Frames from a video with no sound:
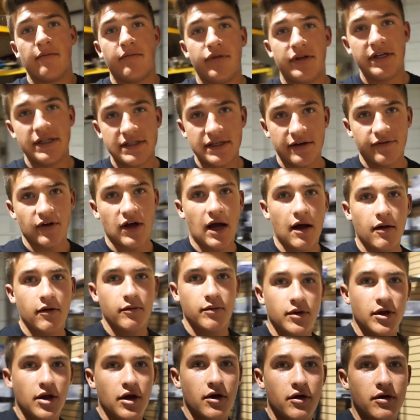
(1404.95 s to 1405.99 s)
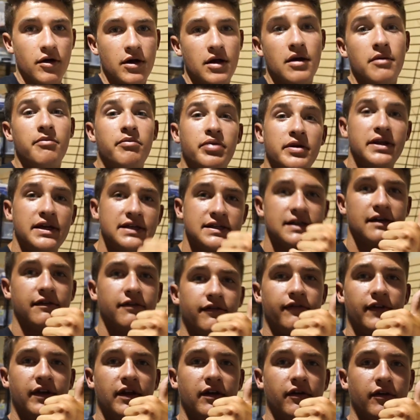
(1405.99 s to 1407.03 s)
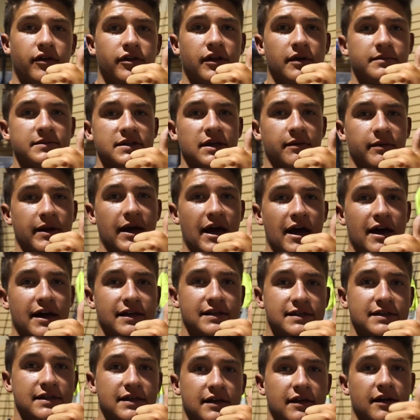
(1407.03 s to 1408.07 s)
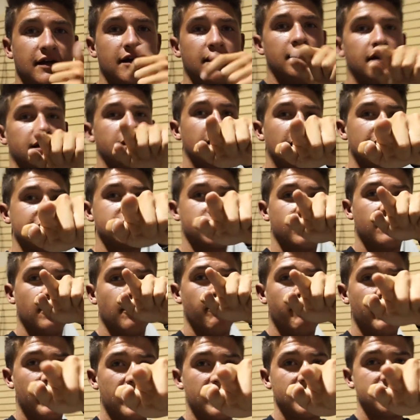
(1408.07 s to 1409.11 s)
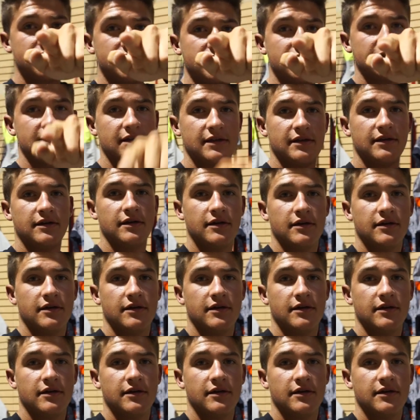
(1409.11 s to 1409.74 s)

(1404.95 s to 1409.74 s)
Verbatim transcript: please leave a comment below. Please give the video a thumbs up, guys. You guys are the best